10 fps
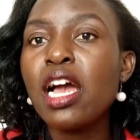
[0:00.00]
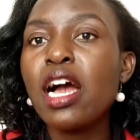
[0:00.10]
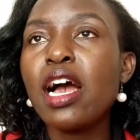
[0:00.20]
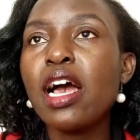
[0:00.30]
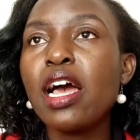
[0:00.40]

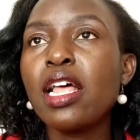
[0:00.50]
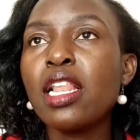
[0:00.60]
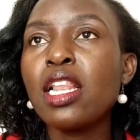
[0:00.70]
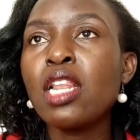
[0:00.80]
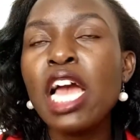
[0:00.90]

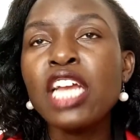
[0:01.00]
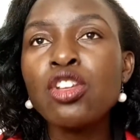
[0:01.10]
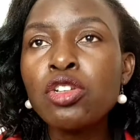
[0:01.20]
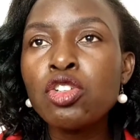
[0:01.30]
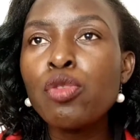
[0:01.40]
I
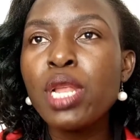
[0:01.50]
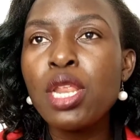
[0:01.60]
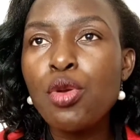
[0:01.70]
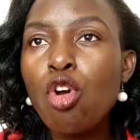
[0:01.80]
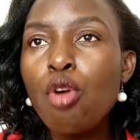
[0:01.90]
don't normally
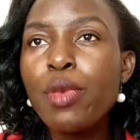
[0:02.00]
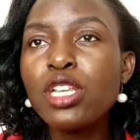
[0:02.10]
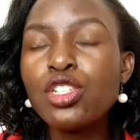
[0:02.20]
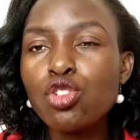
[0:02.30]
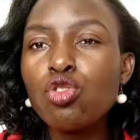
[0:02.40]

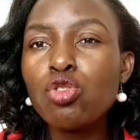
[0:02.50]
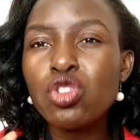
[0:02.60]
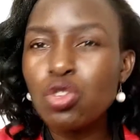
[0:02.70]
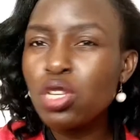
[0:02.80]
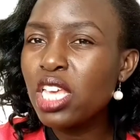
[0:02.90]
recommend you
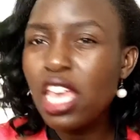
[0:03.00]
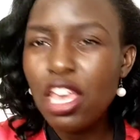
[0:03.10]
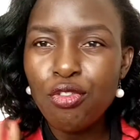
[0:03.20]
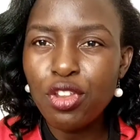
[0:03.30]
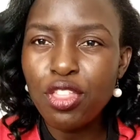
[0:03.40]
doing
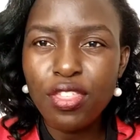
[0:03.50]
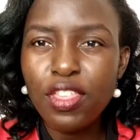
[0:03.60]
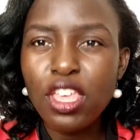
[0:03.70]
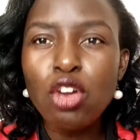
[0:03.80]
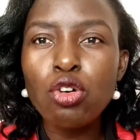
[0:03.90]

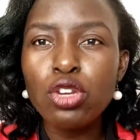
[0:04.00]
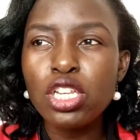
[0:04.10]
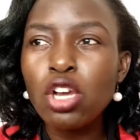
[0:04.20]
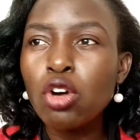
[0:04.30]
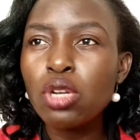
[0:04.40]
everything
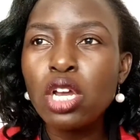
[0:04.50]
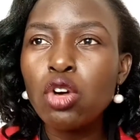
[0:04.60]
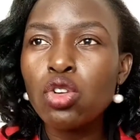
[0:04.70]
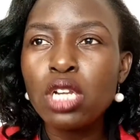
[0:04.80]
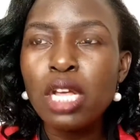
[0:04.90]

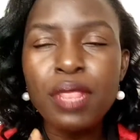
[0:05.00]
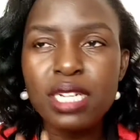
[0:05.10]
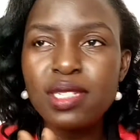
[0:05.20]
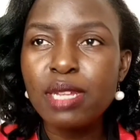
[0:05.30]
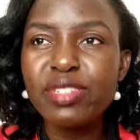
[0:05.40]
on that
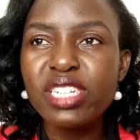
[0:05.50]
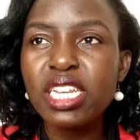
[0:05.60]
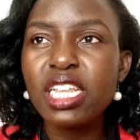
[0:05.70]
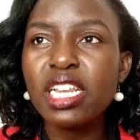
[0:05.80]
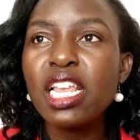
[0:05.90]
same
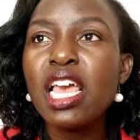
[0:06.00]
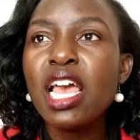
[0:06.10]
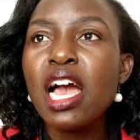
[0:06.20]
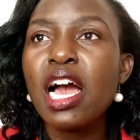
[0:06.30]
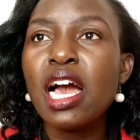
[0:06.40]
channel.
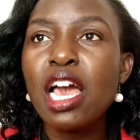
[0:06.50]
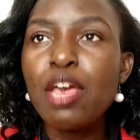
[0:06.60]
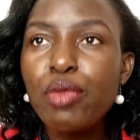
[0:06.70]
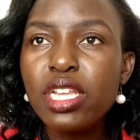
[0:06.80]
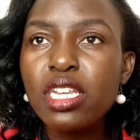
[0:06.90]
I
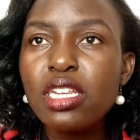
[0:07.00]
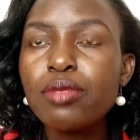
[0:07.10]
mean,